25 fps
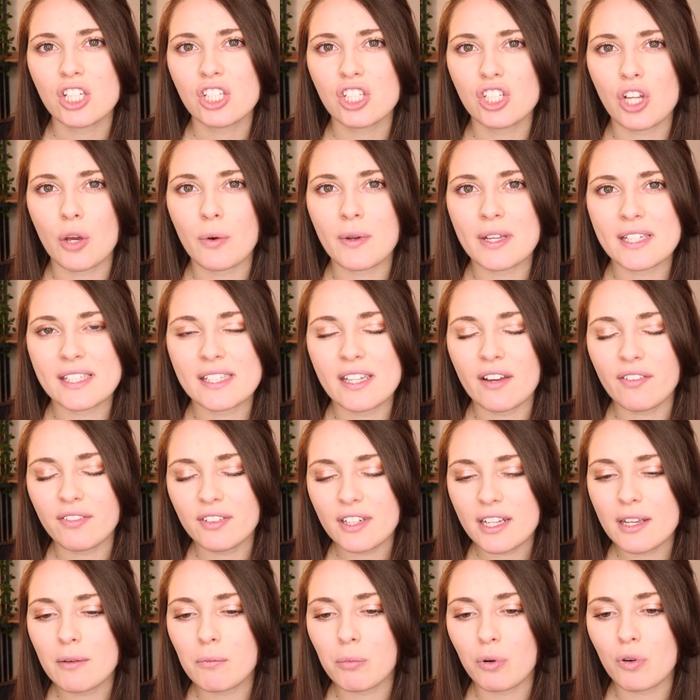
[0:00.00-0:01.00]
So it's
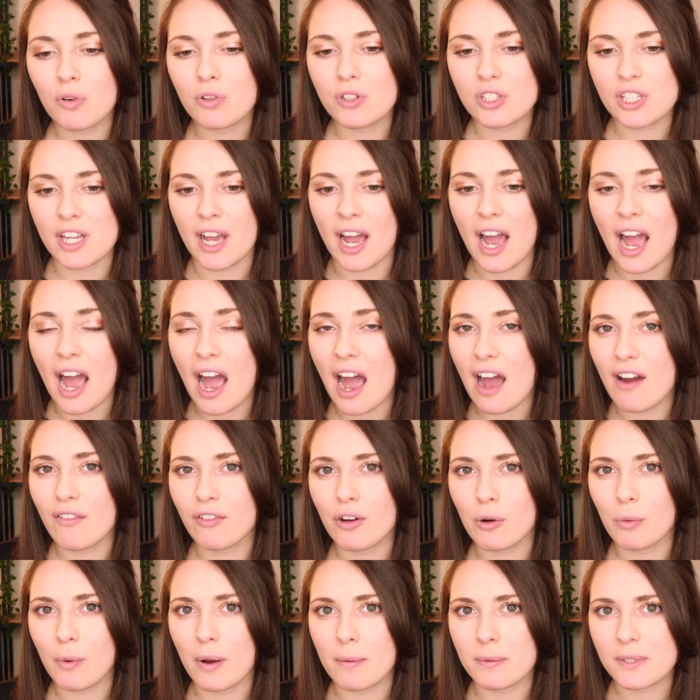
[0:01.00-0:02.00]
definitely important to
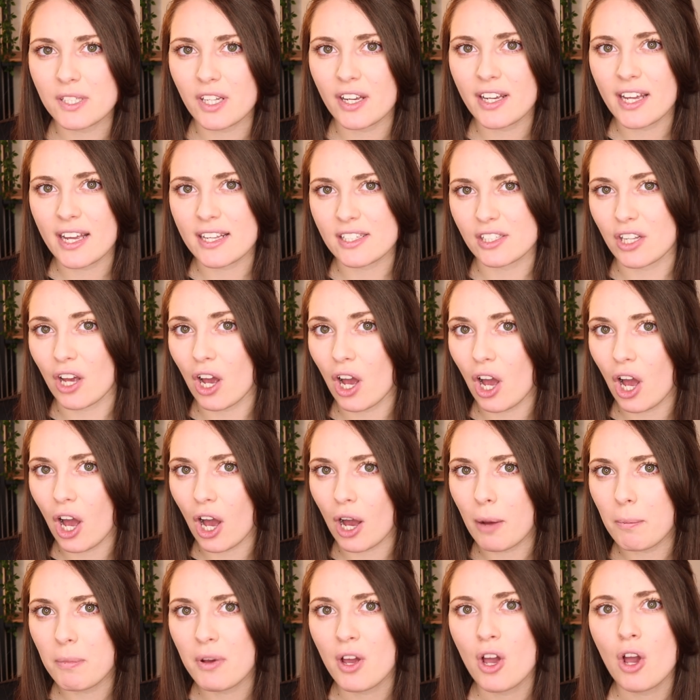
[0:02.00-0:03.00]
have a website as a
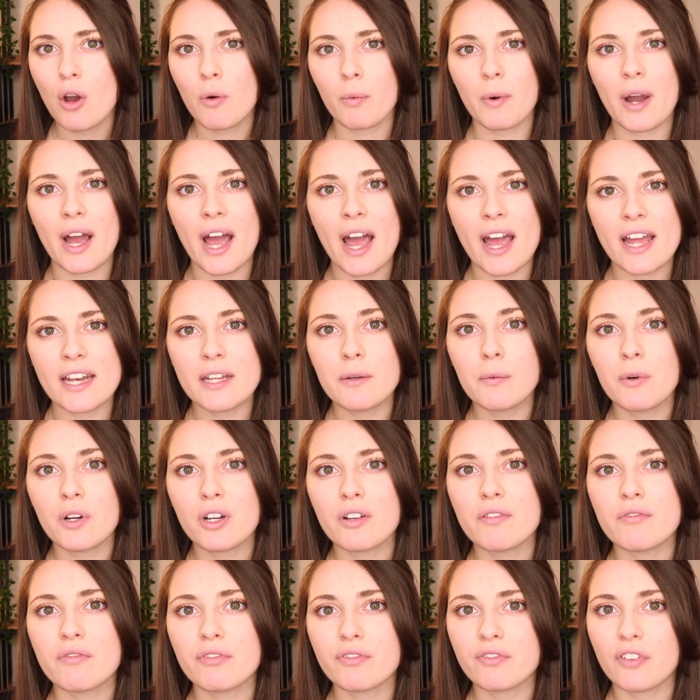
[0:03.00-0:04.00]
hub where anyone
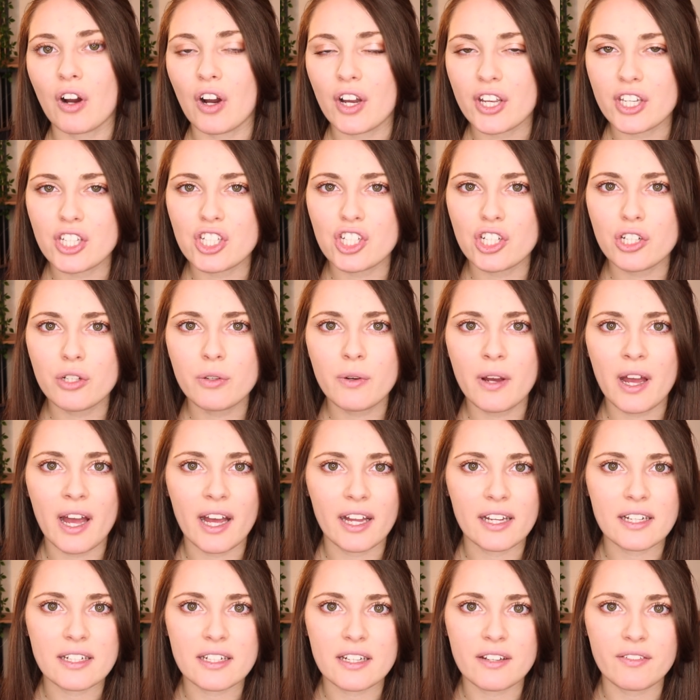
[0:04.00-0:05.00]
can find you
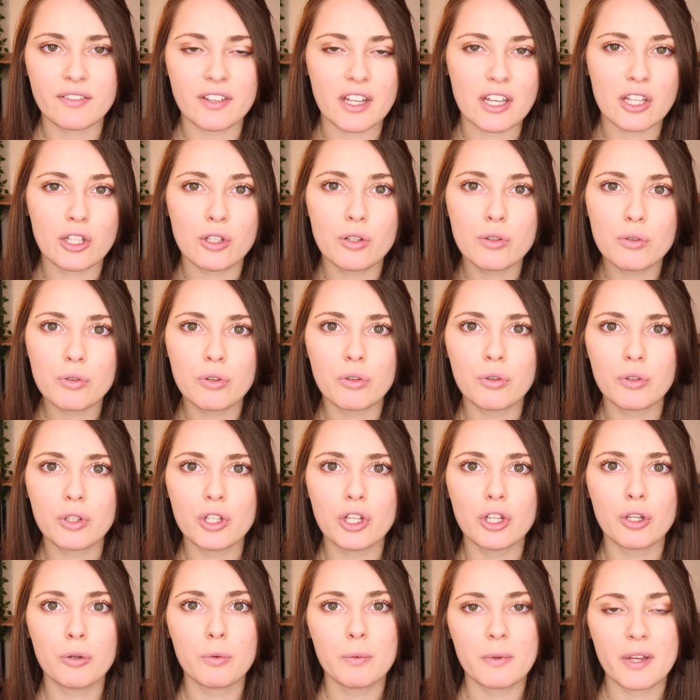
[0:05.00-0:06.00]
and if they Google
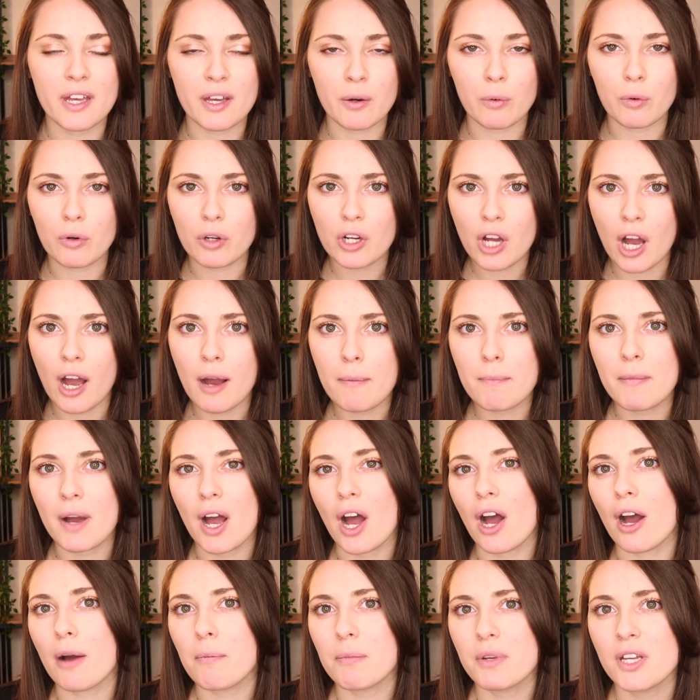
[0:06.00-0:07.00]
you, it will come
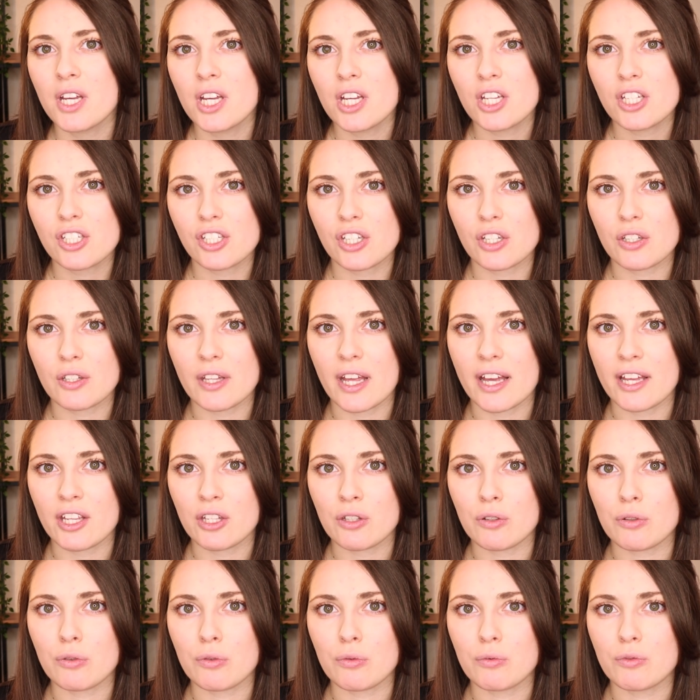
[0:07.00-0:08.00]
up so that
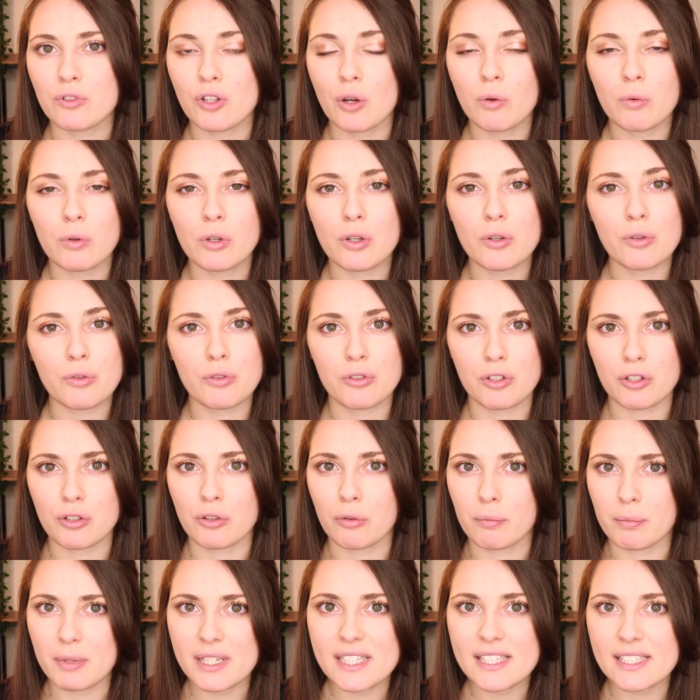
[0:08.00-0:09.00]
you don't lose
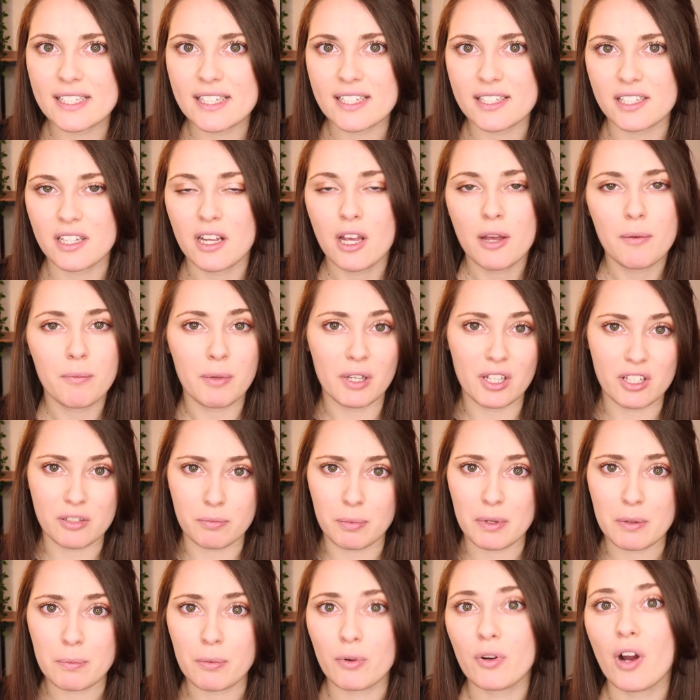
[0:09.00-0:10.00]
your business because
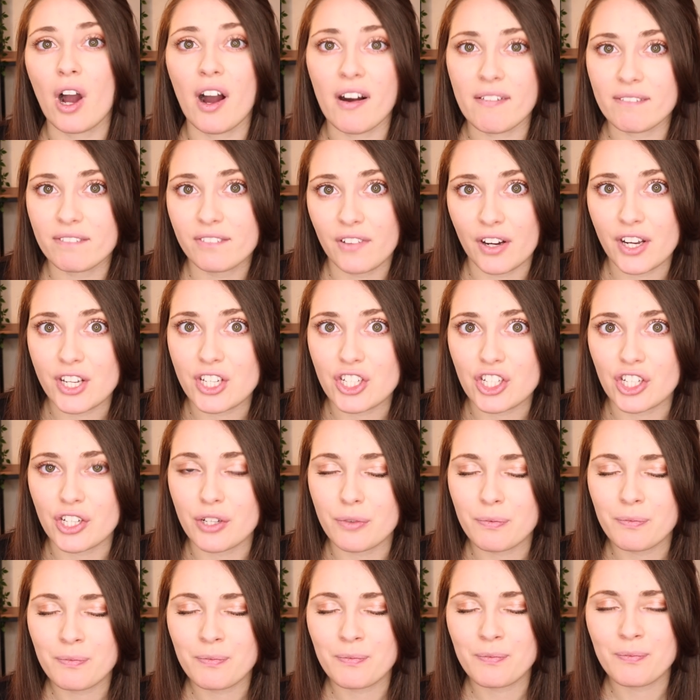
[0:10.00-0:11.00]
people can't find
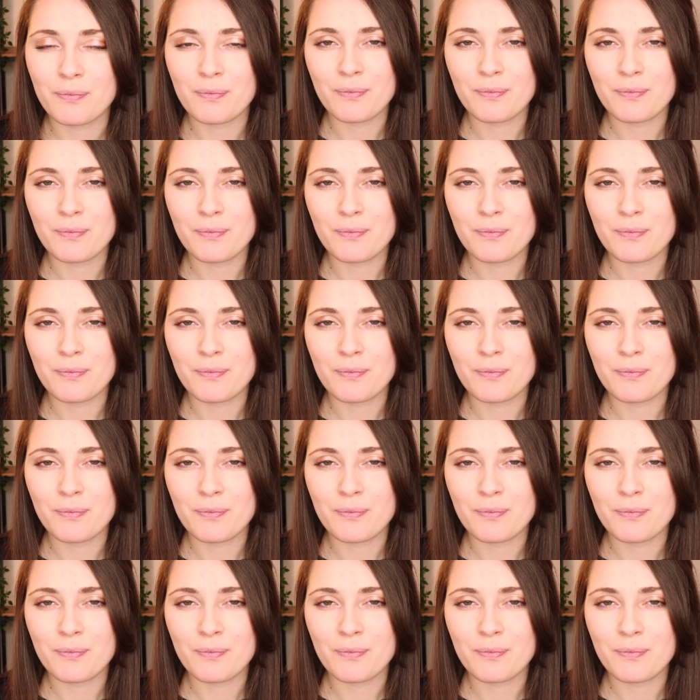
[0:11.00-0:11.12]
you.